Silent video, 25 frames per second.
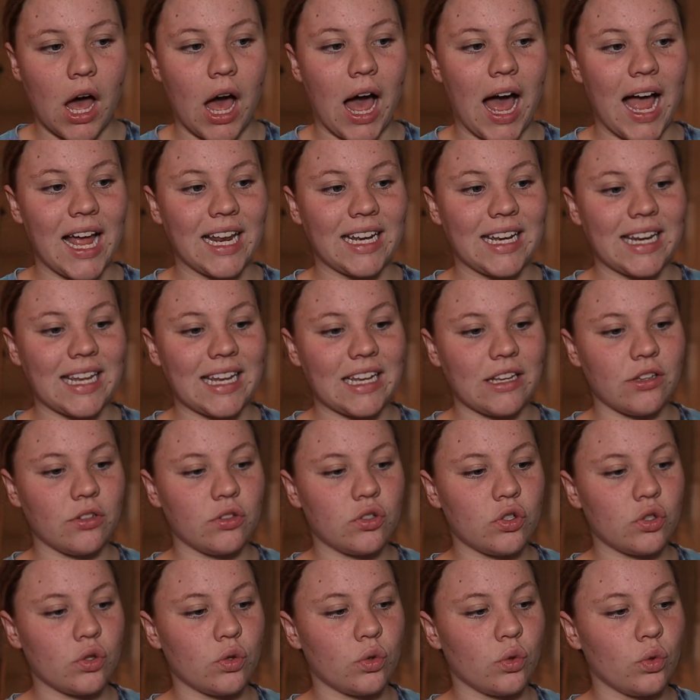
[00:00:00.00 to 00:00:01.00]
I
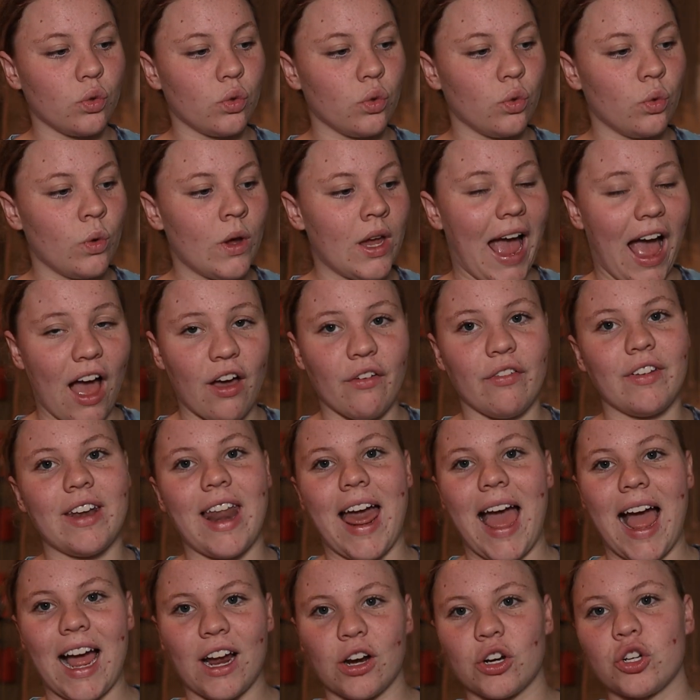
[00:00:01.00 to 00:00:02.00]
need to have
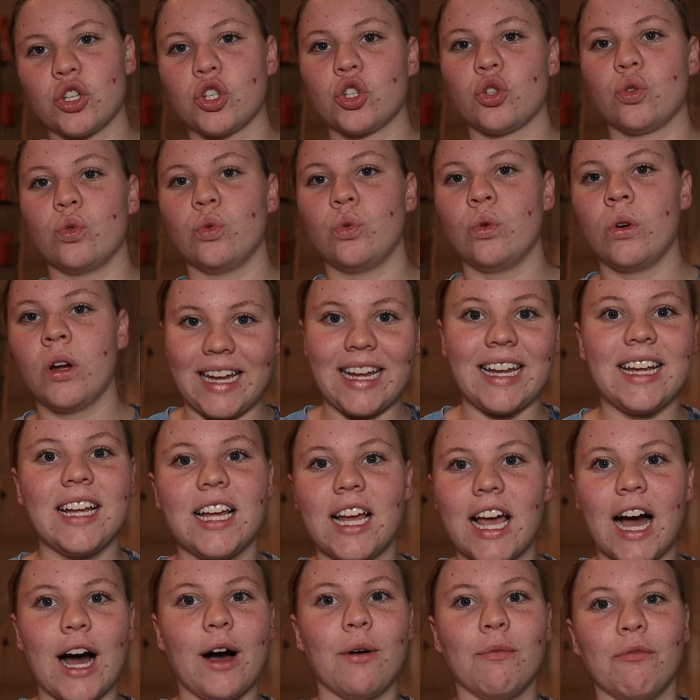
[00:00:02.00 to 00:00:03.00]
an actual
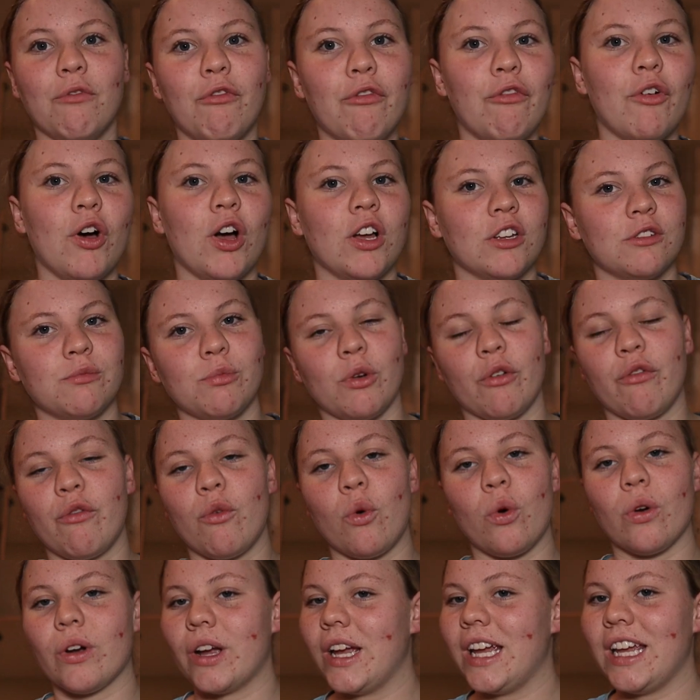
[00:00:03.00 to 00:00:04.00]
income first
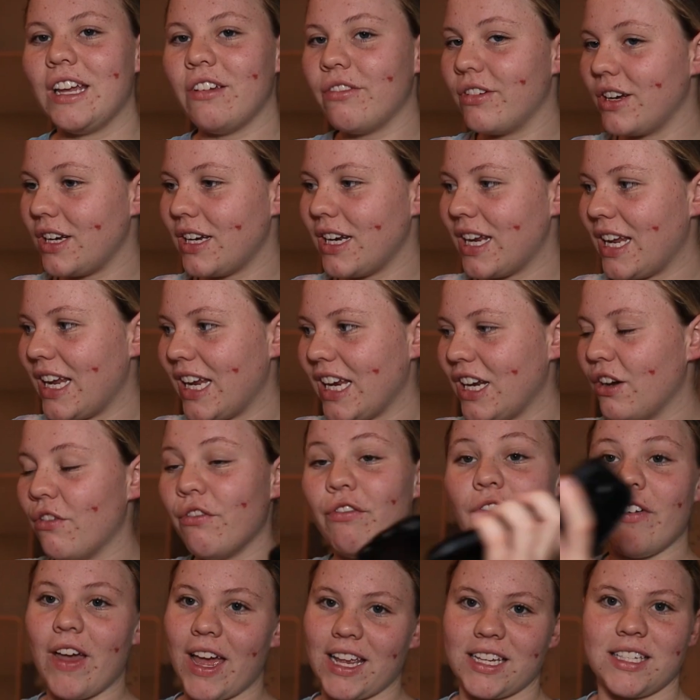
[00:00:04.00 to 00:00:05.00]
before even
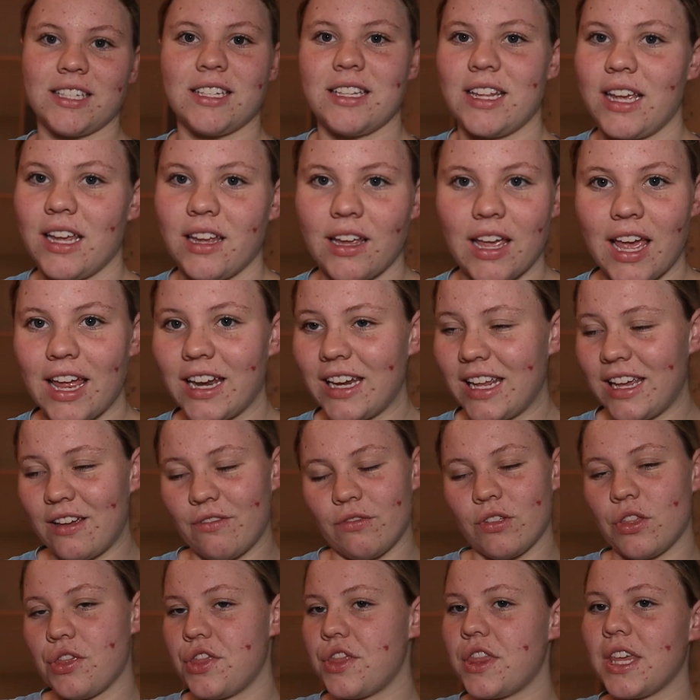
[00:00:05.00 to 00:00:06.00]
investing and
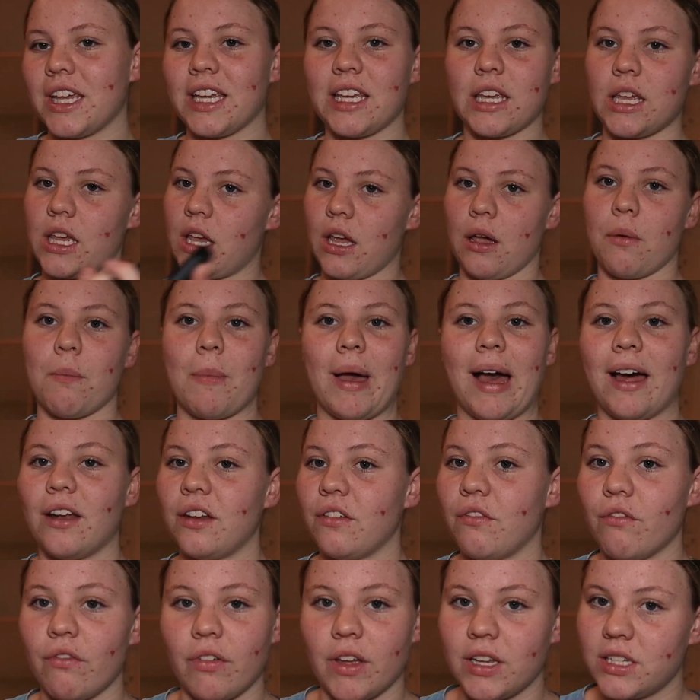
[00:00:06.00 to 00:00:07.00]
even thinking
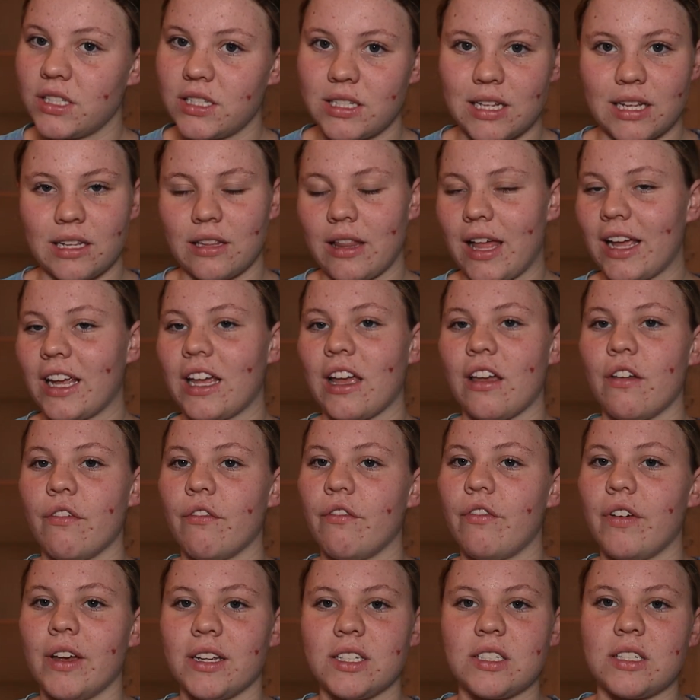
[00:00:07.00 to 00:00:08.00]
about investing. Like,
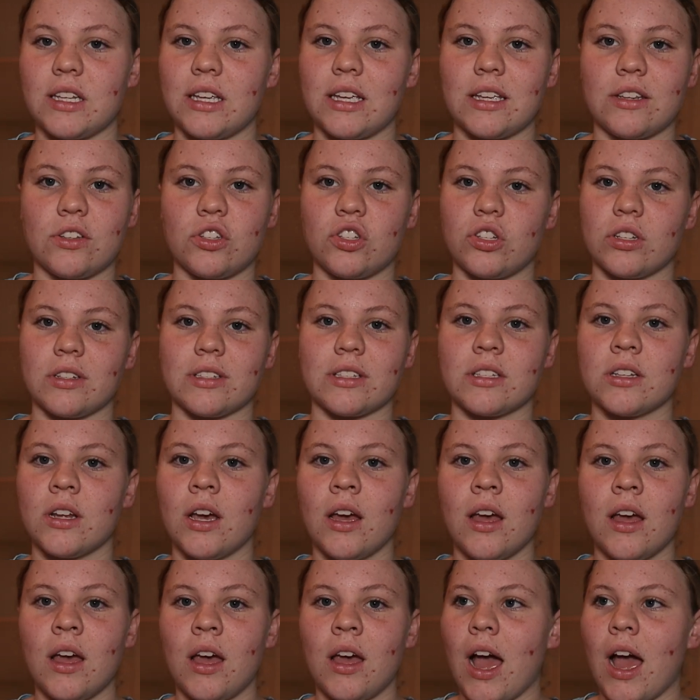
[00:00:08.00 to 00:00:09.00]
investing is just
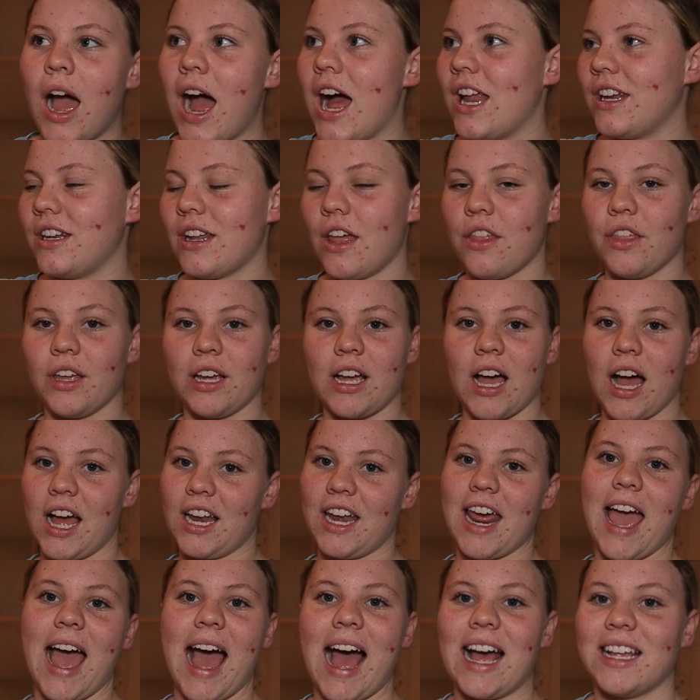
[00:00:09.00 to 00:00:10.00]
another
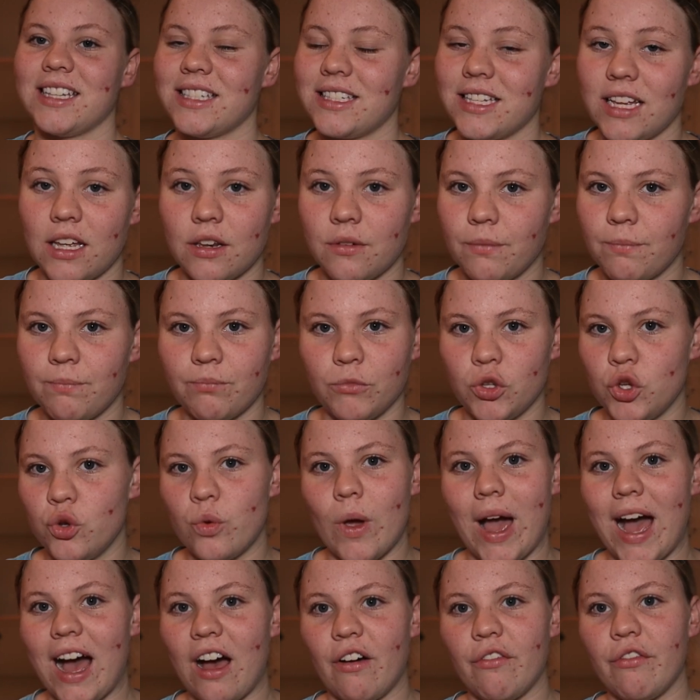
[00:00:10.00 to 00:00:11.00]
kind of asset
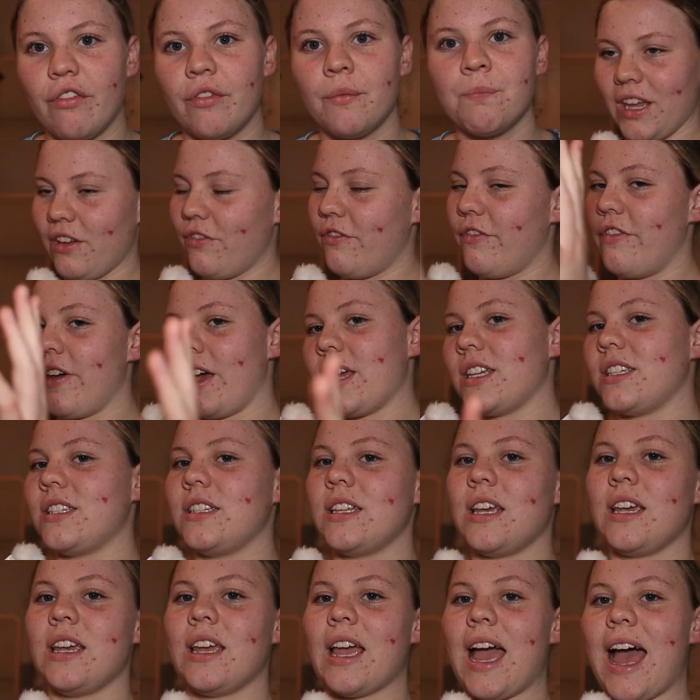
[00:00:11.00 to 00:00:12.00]
you have.
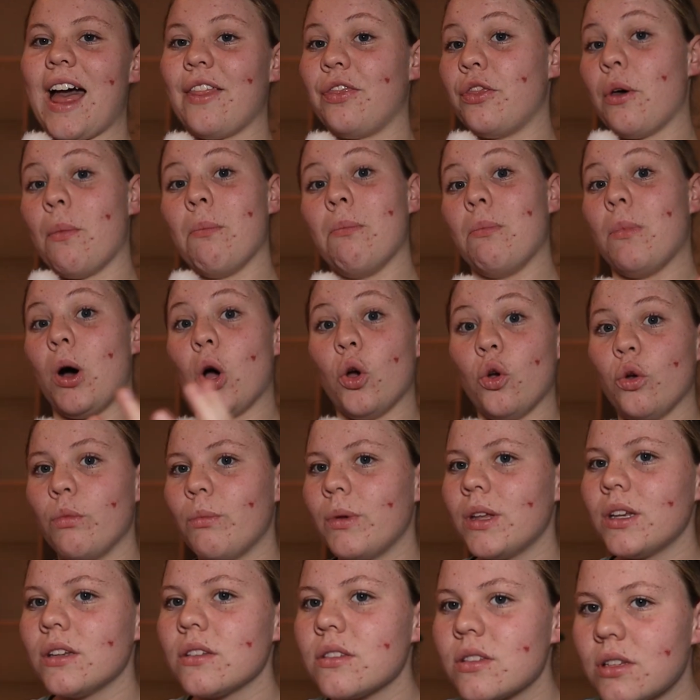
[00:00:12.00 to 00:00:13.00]
Investing at the
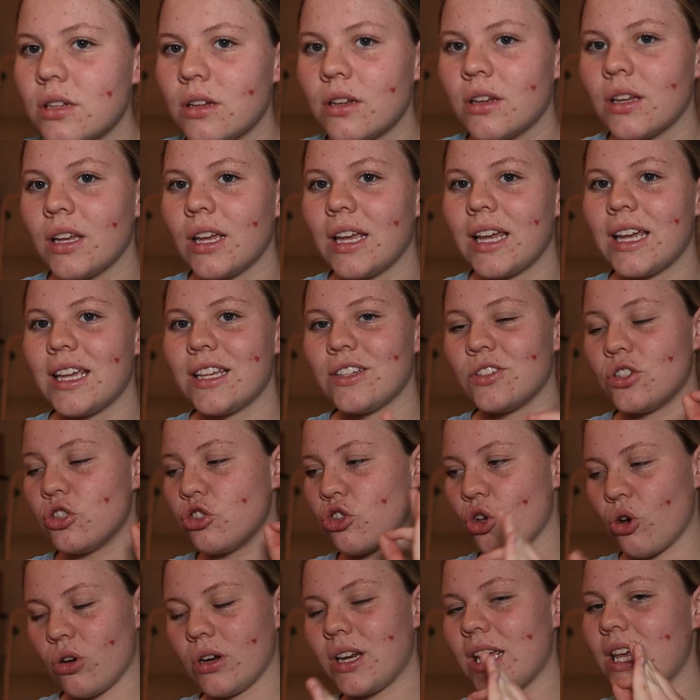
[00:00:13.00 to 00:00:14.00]
moment is
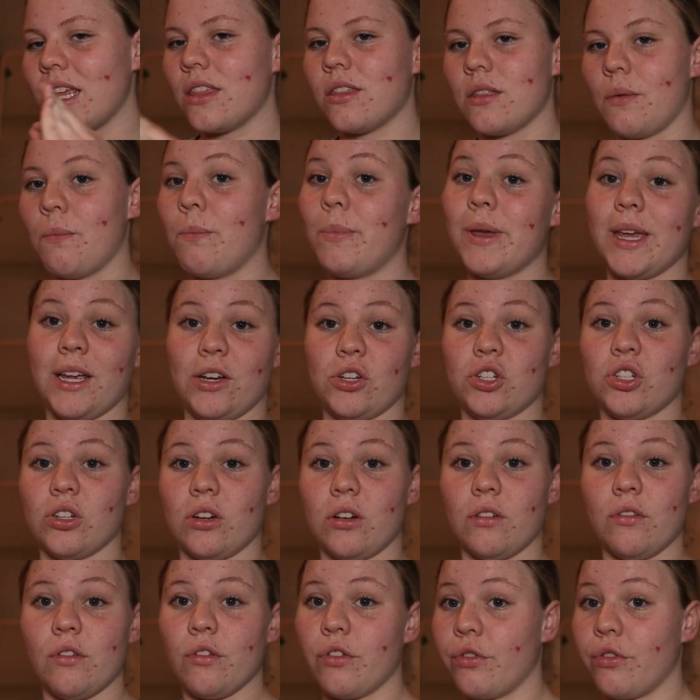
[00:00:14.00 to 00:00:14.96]
not in the picture.